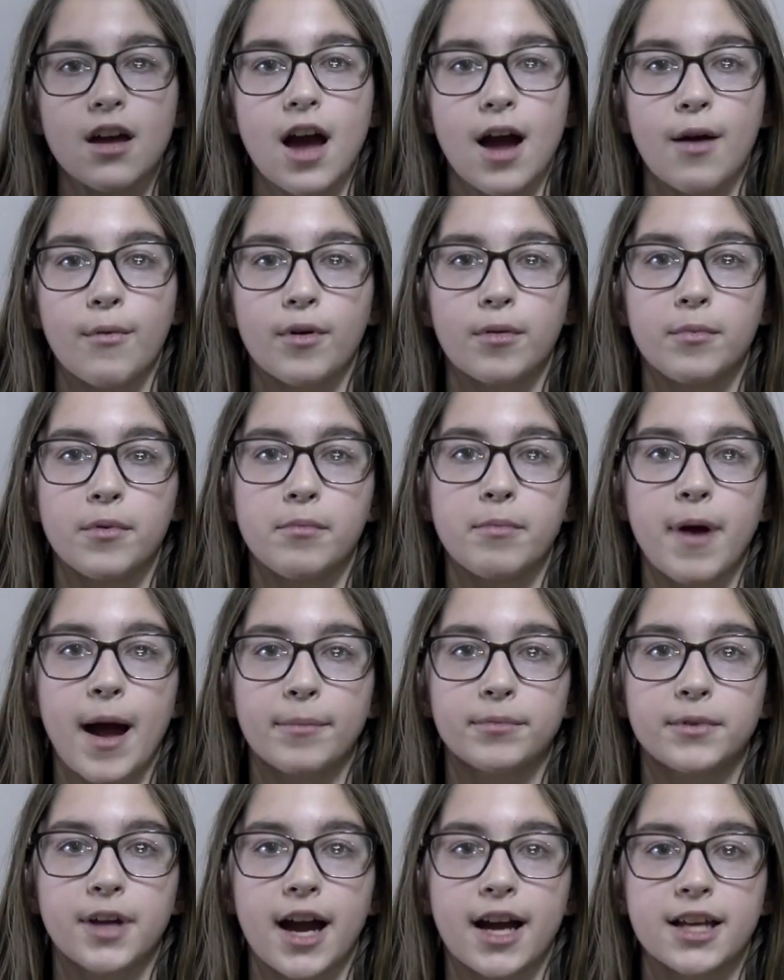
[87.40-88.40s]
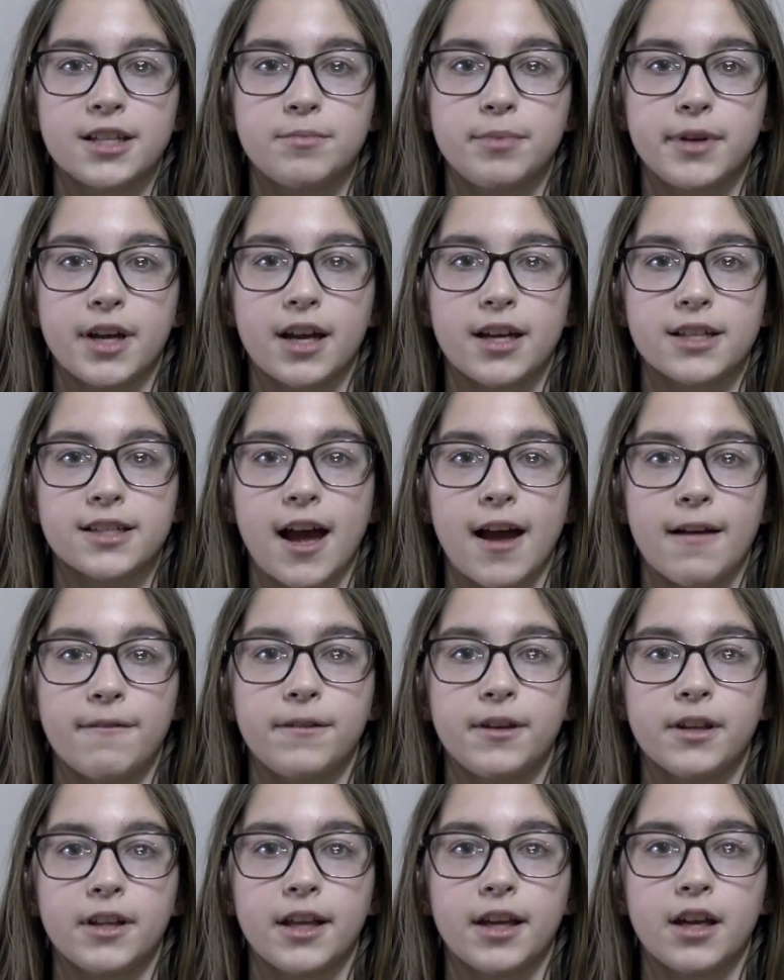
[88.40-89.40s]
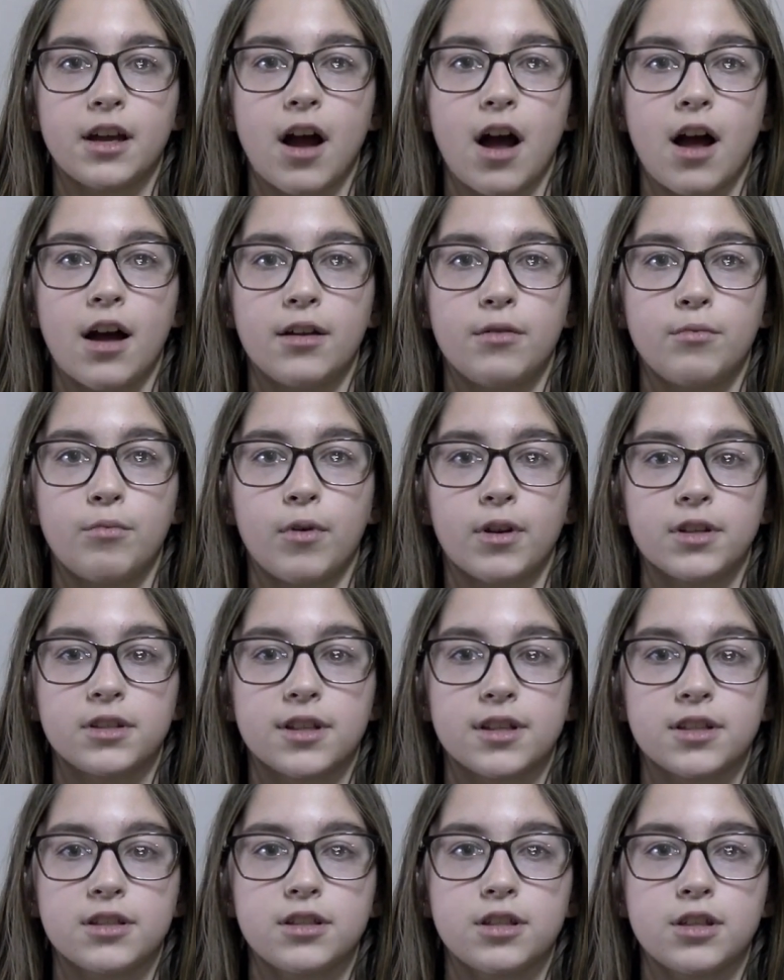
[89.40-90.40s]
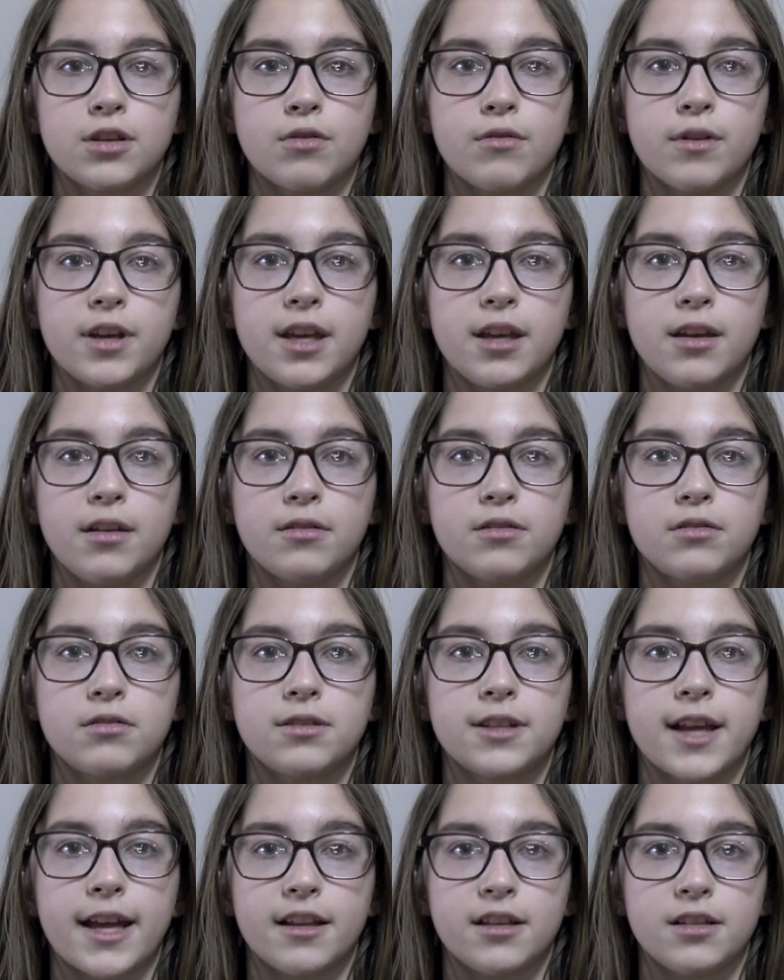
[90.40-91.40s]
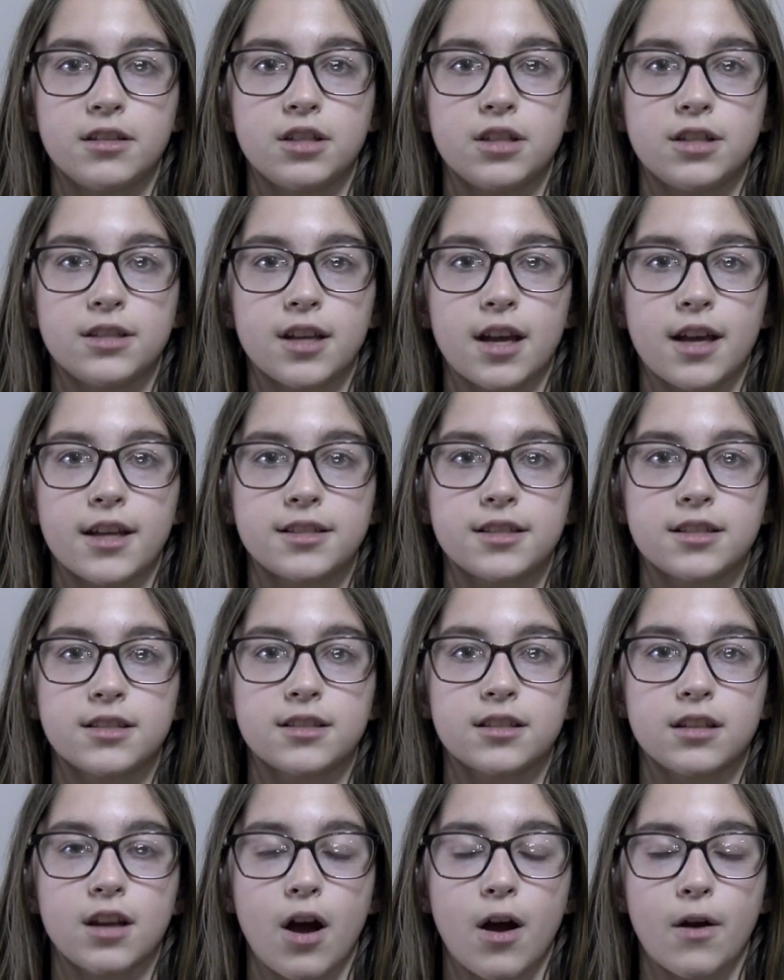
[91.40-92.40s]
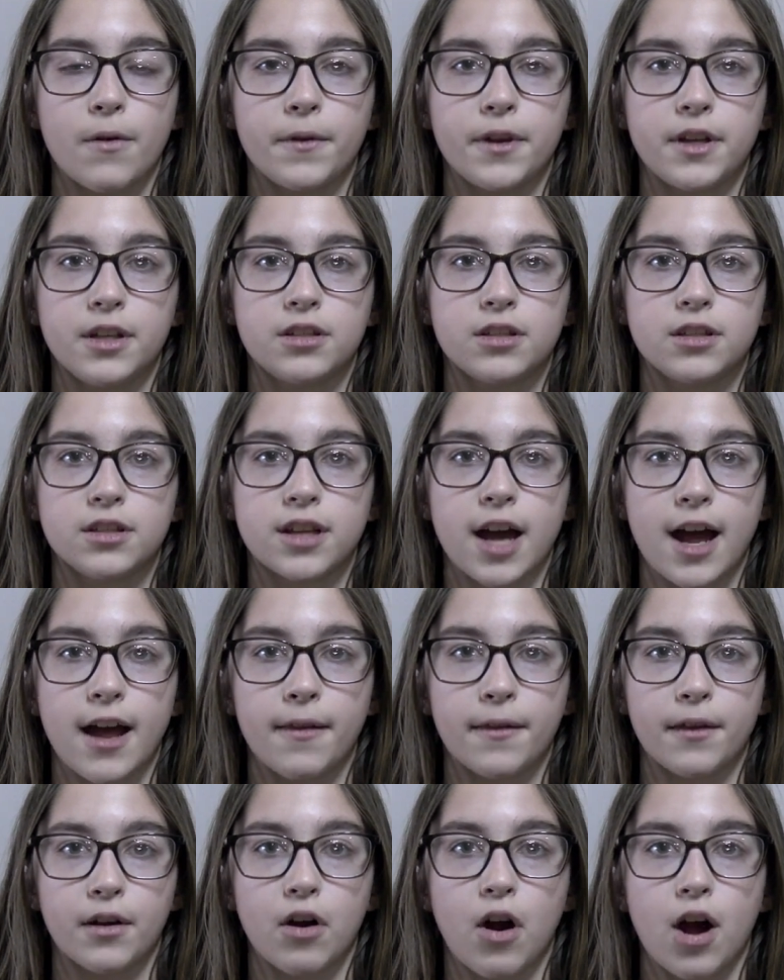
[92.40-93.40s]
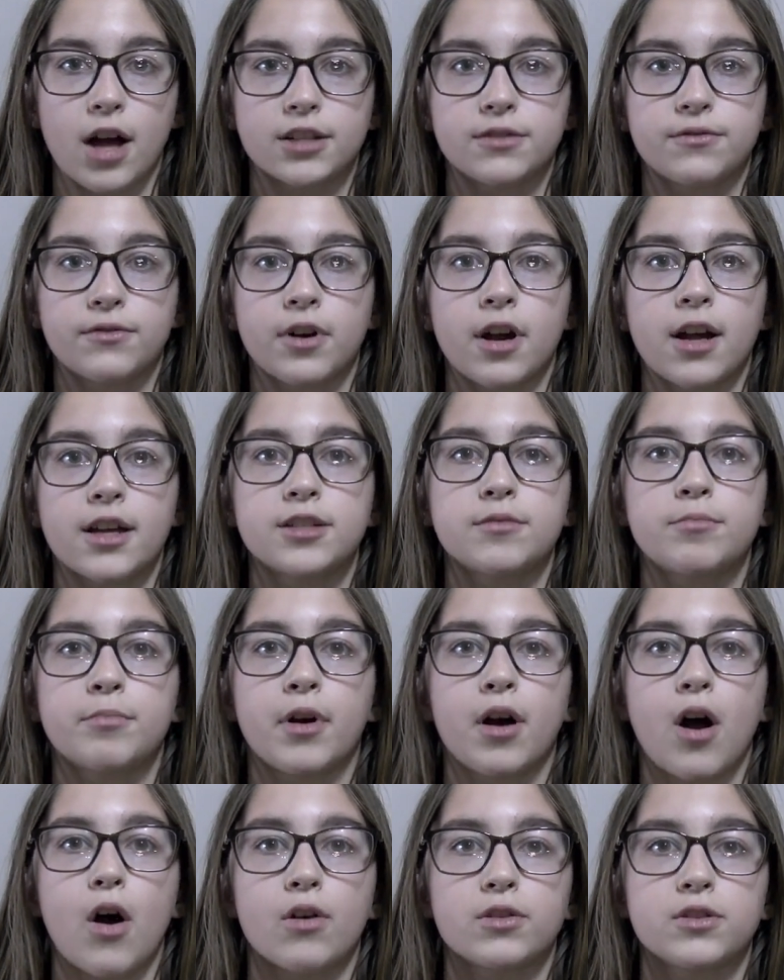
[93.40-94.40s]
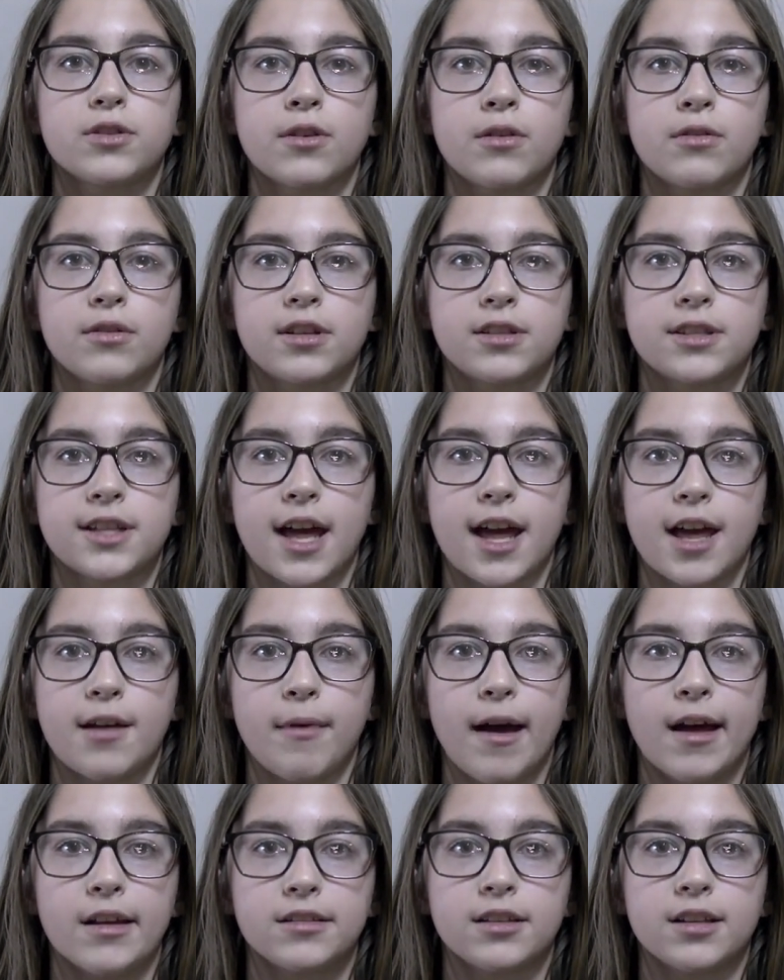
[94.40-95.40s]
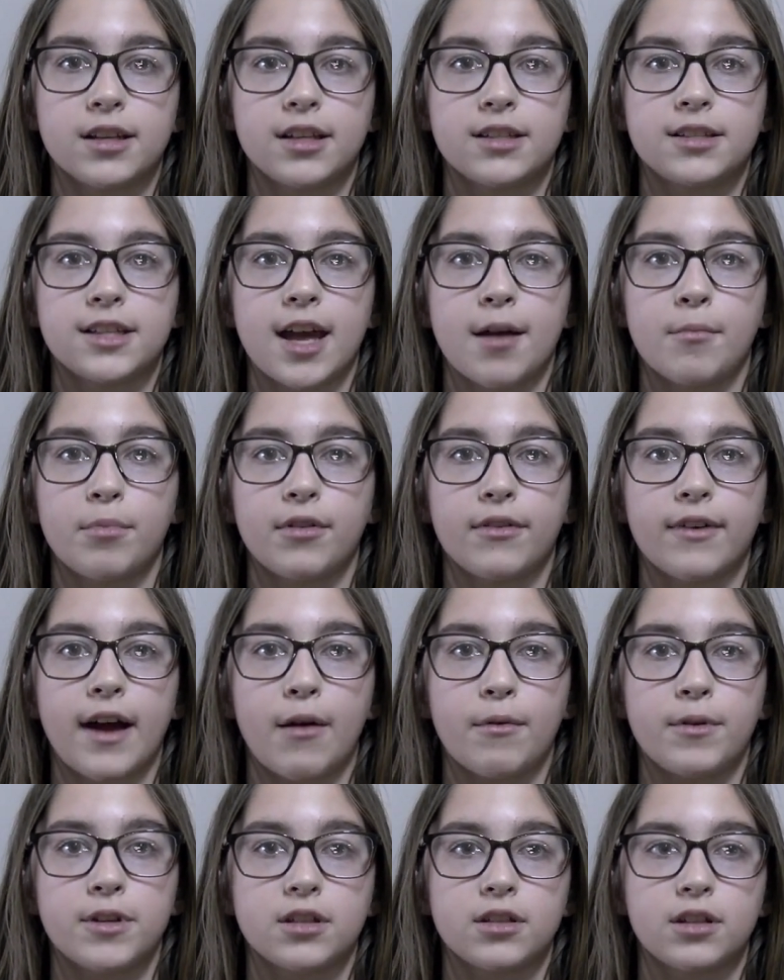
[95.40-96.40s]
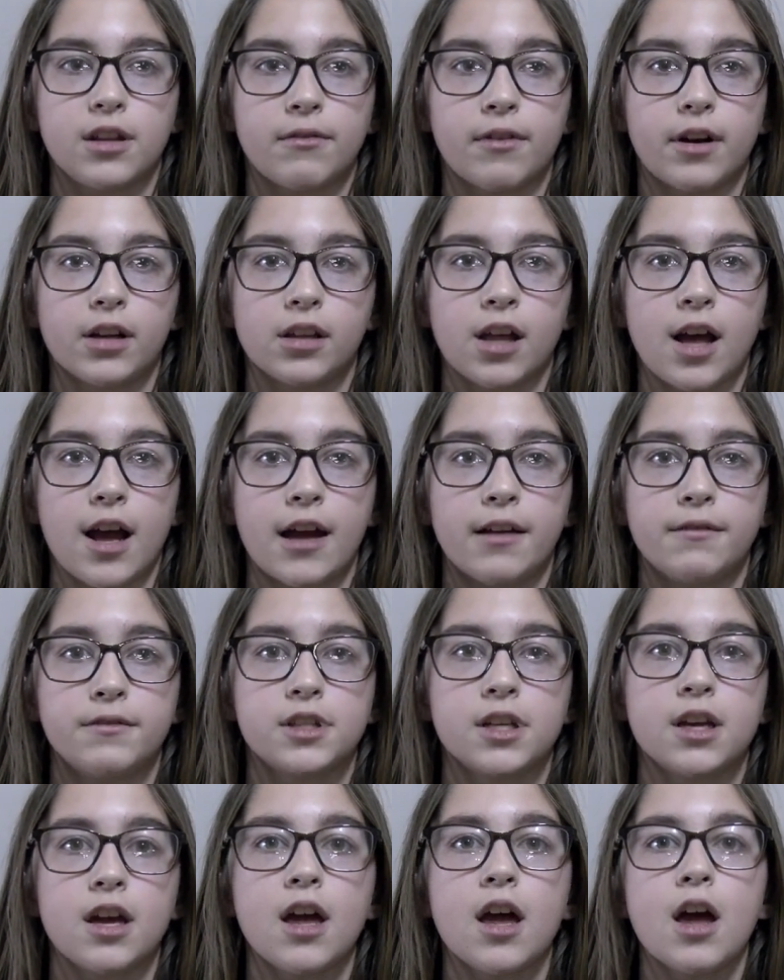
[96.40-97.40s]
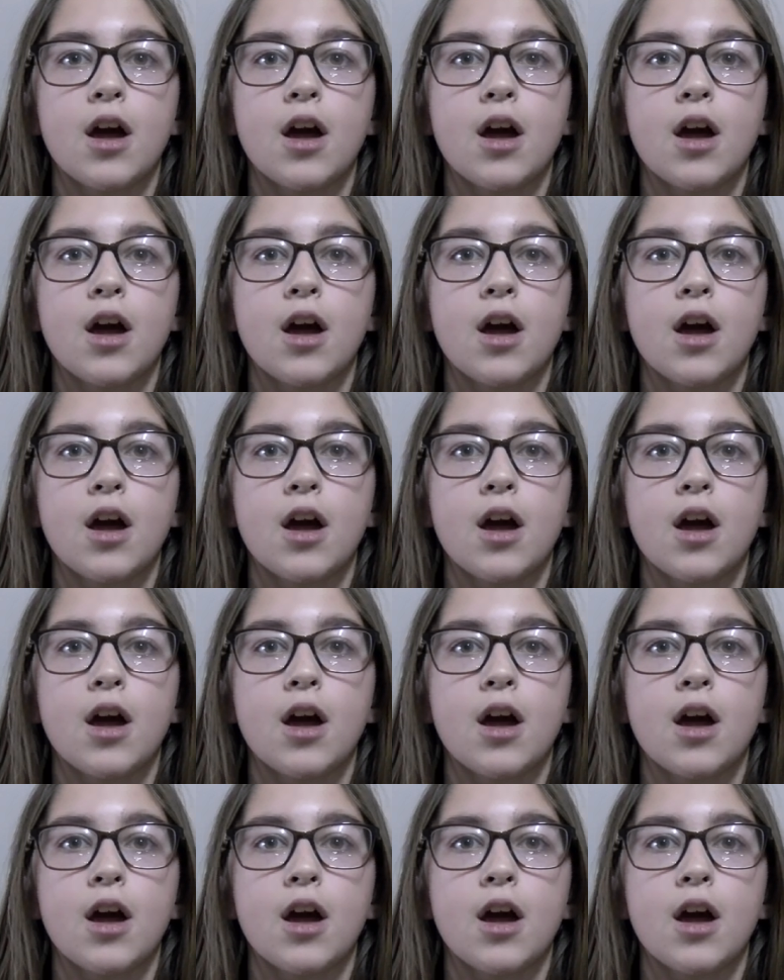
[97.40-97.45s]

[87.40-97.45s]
I want to be baptized because I feel like God wants us to. He set Jesus not only to die on the cross for us, but also to set him as an example of how we should live our lives.